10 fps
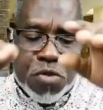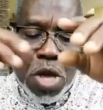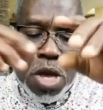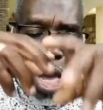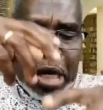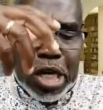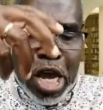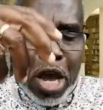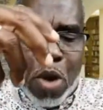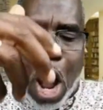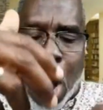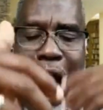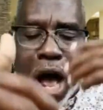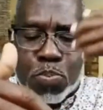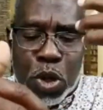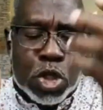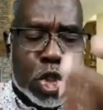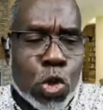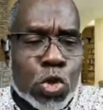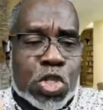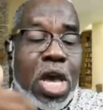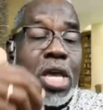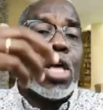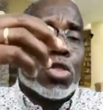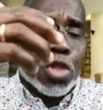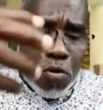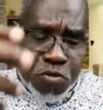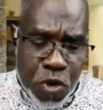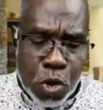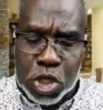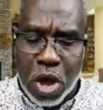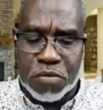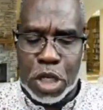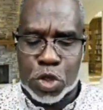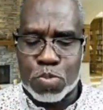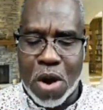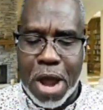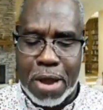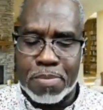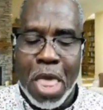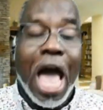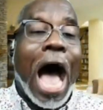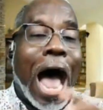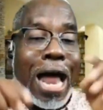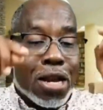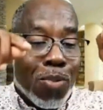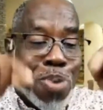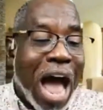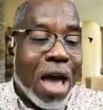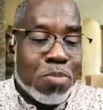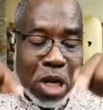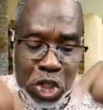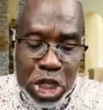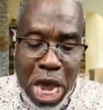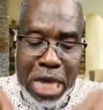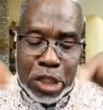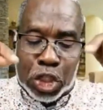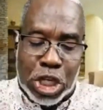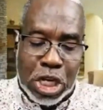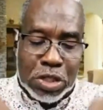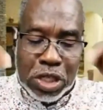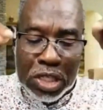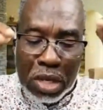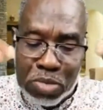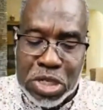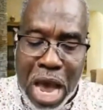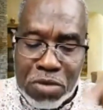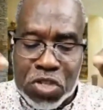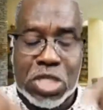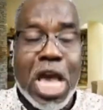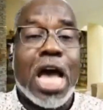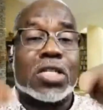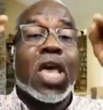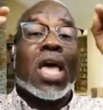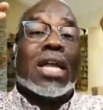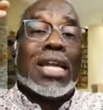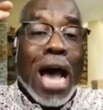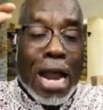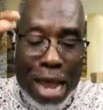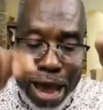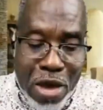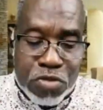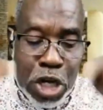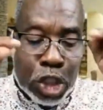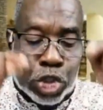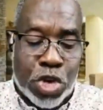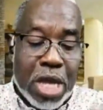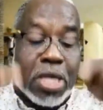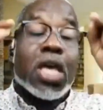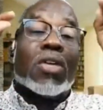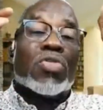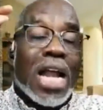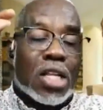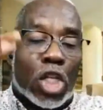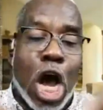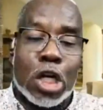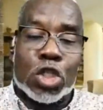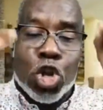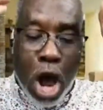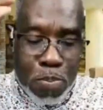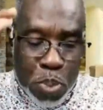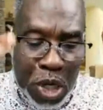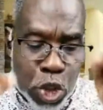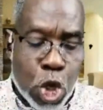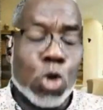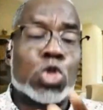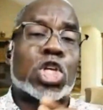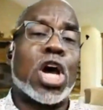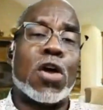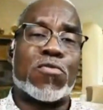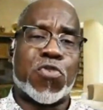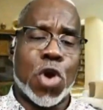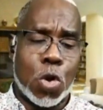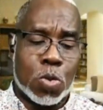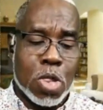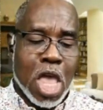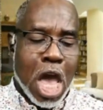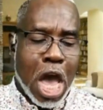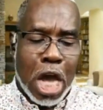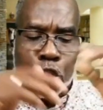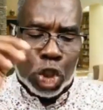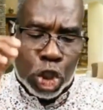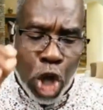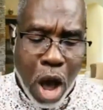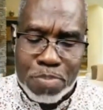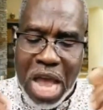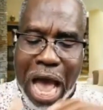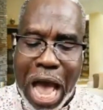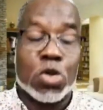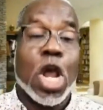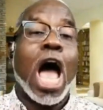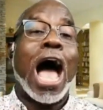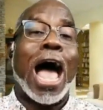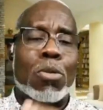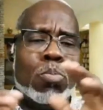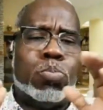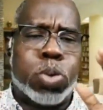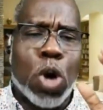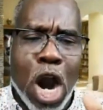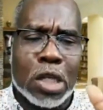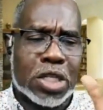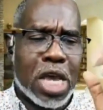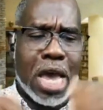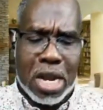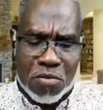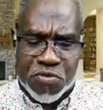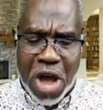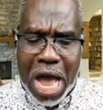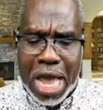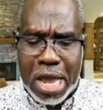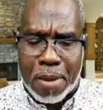indeed are producing the fruits of the Spirit. And the Bible says, Jesus himself says, that every tree that does not produce good fruit is chopped down and burnt in the fire.